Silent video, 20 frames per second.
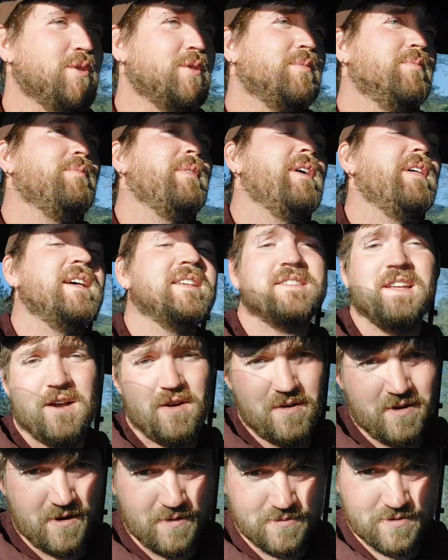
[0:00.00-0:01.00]
Now that's not
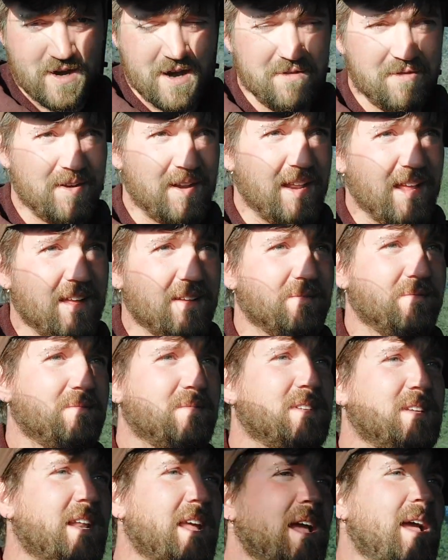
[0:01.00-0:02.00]
what I'm driving today.
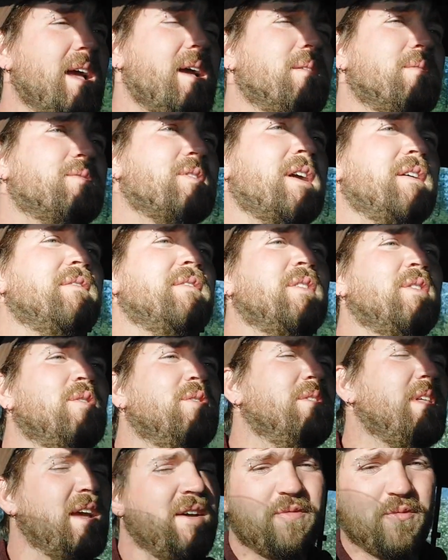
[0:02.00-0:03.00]
Today I'm driving the
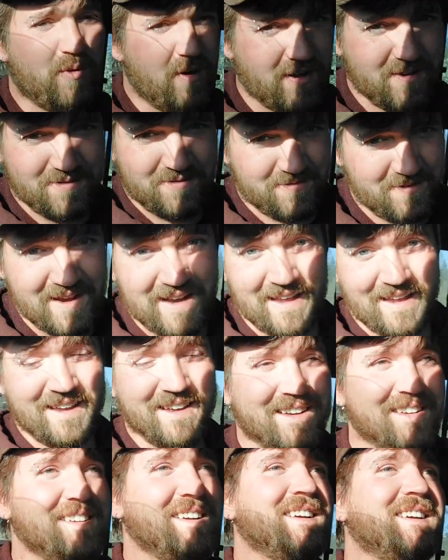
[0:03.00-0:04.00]
old
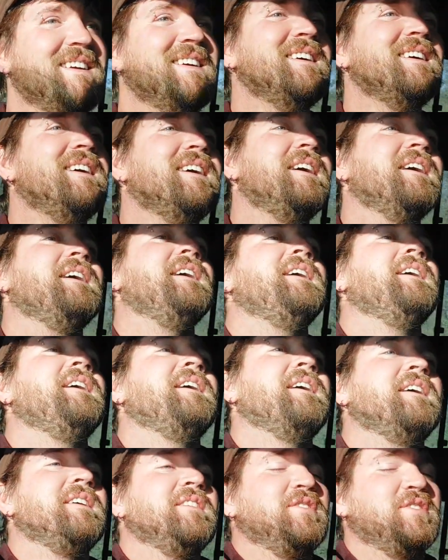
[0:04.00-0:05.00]

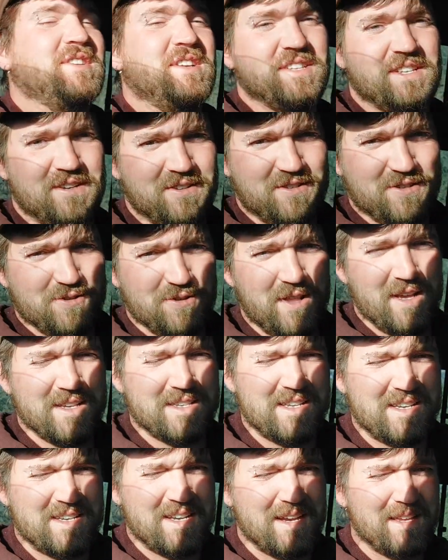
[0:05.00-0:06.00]
F-150. Just because I was too
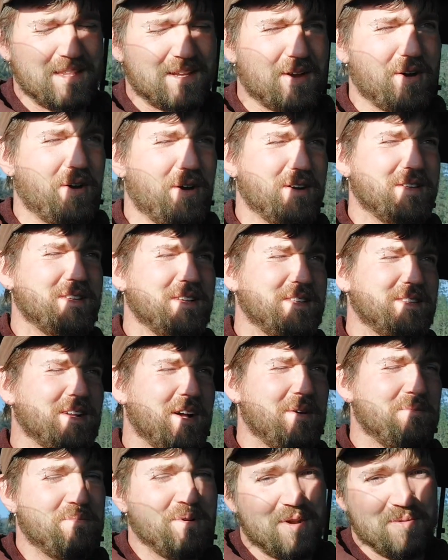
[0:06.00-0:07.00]
lazy to take the car seats out
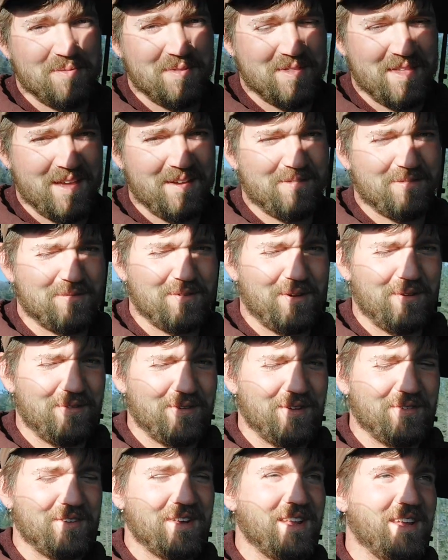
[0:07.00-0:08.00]
and put them in the
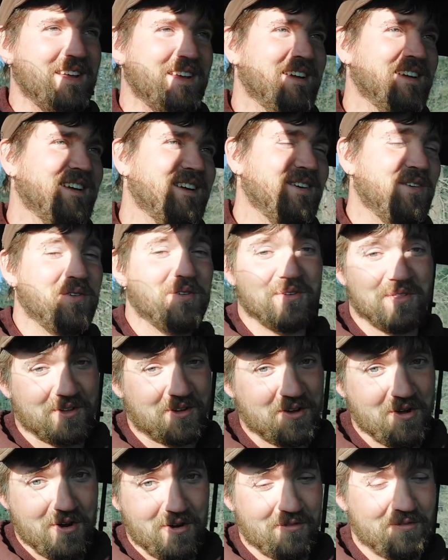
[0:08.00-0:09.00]
F350. Or the
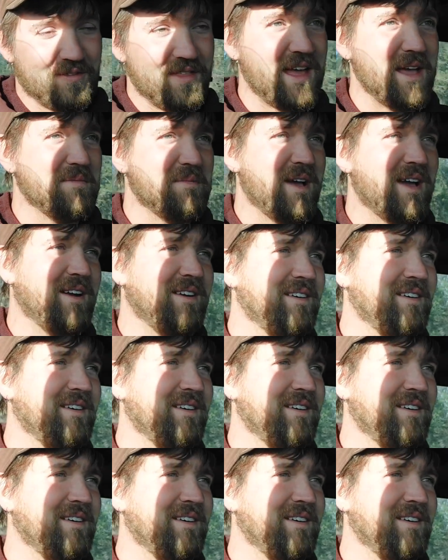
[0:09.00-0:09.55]
car for that matter.